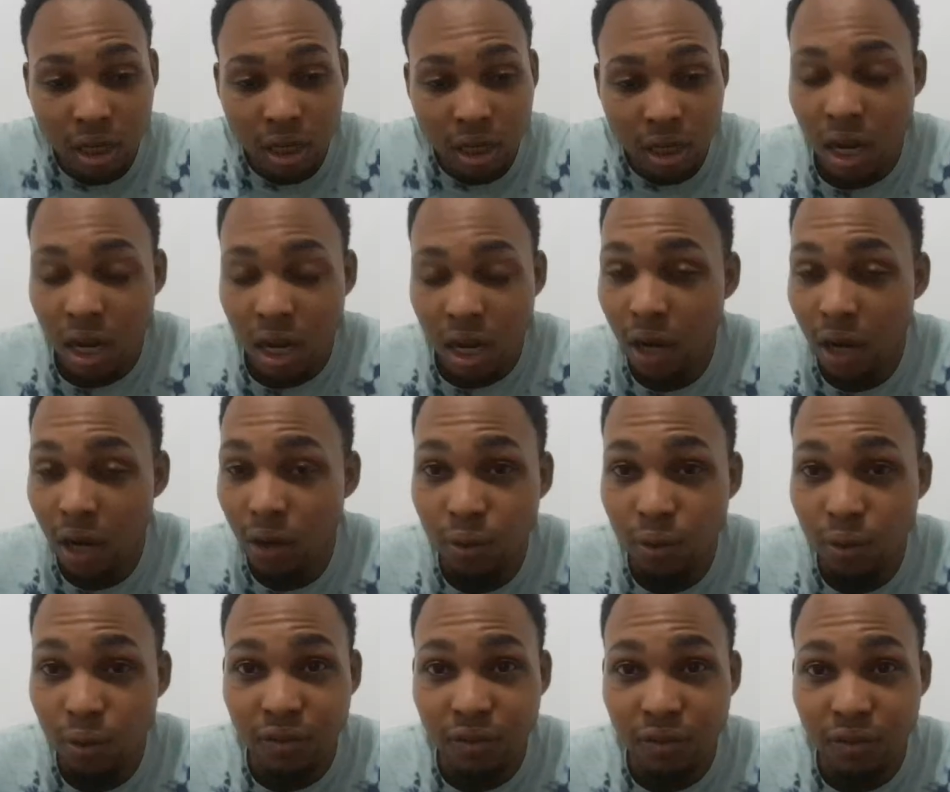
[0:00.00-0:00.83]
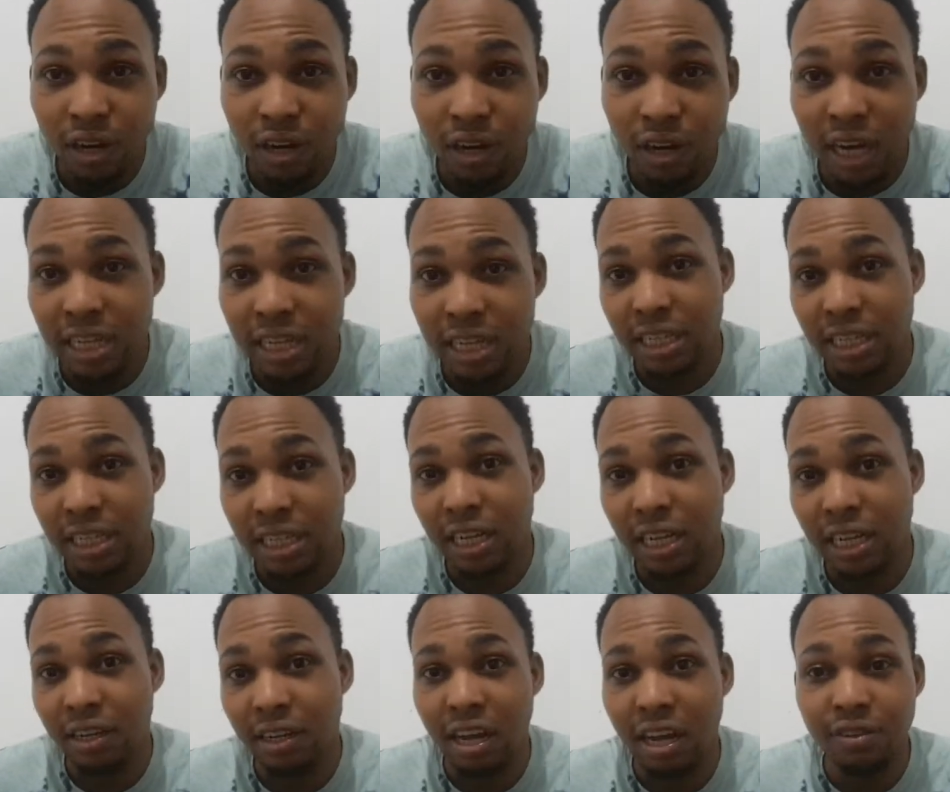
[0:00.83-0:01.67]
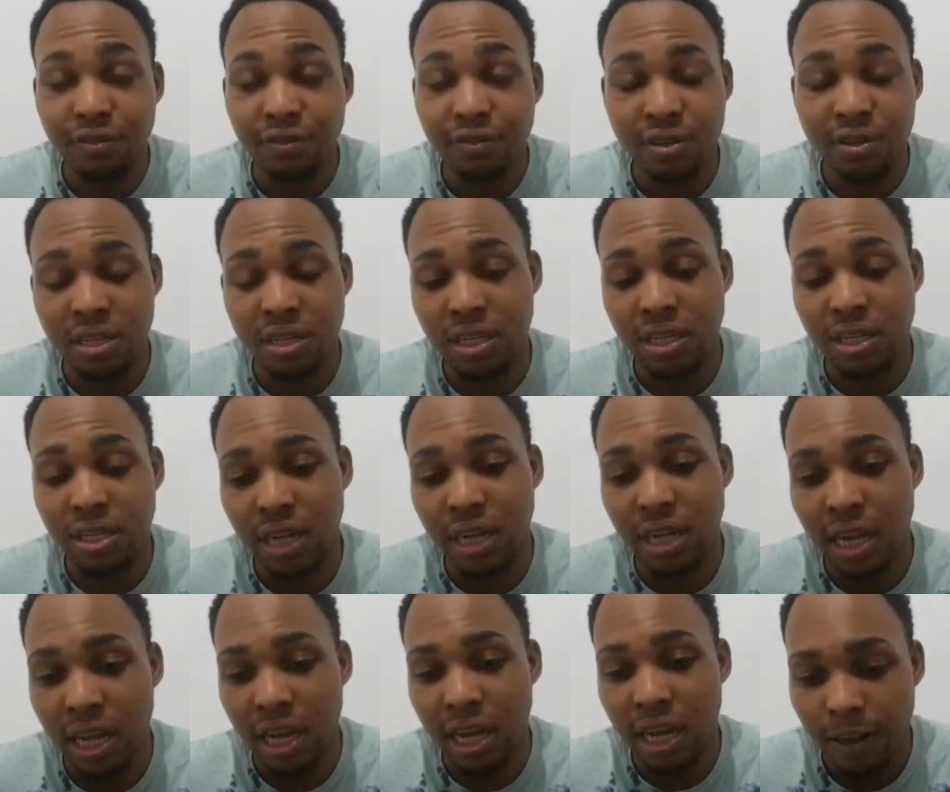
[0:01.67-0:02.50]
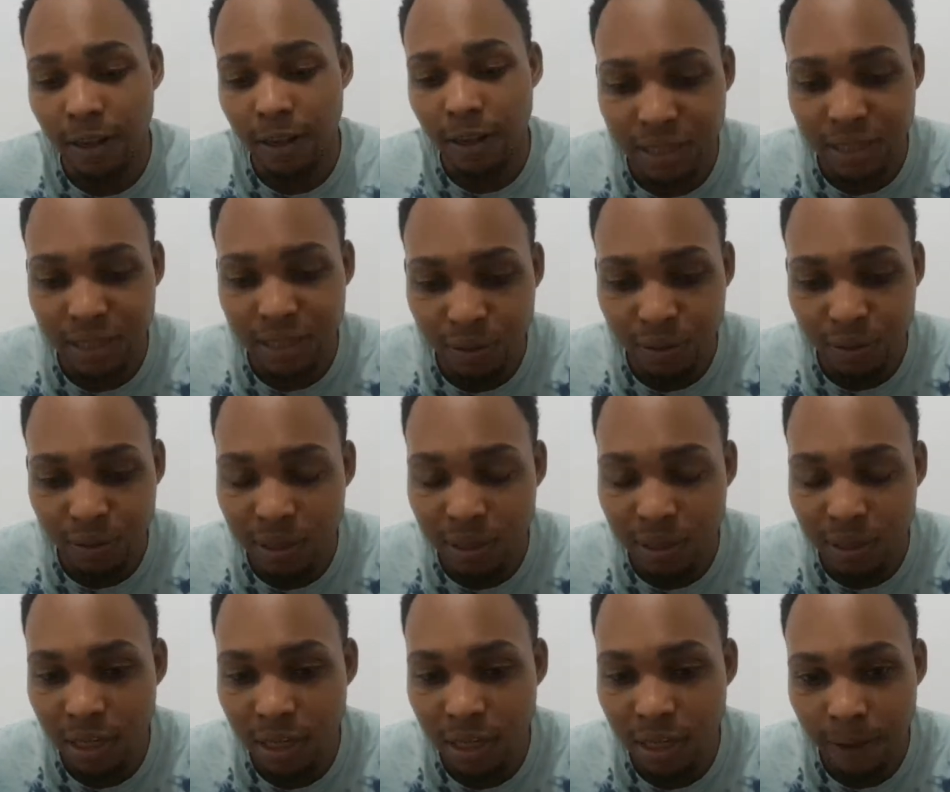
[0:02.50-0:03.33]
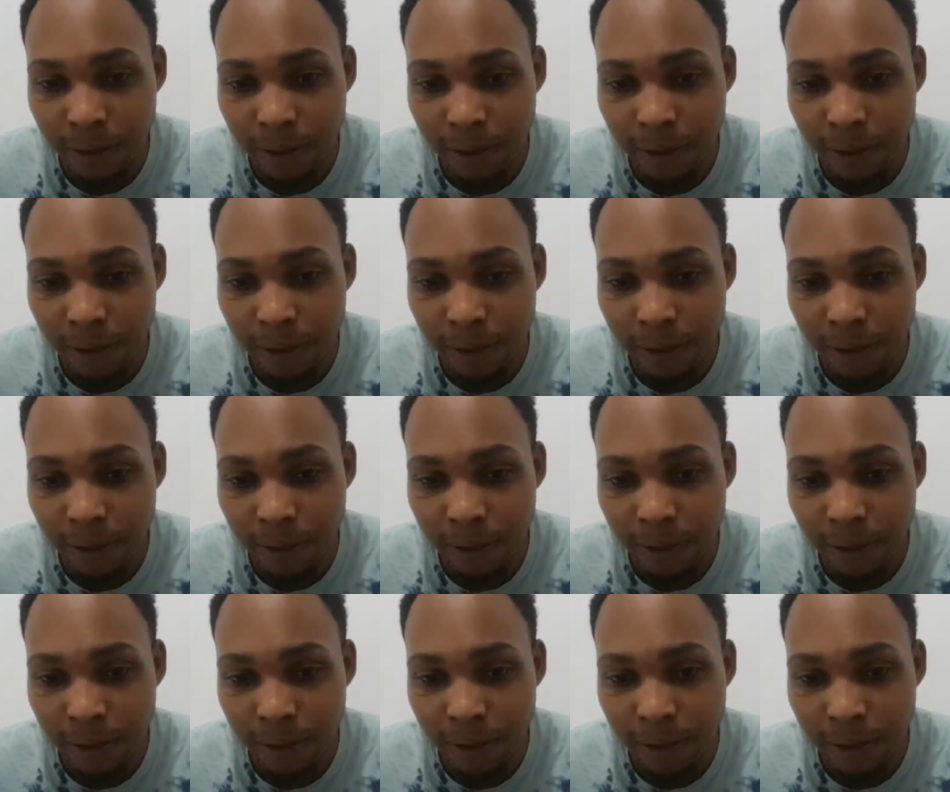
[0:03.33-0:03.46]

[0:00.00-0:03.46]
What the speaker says: a whole variety of different style. You see what I say?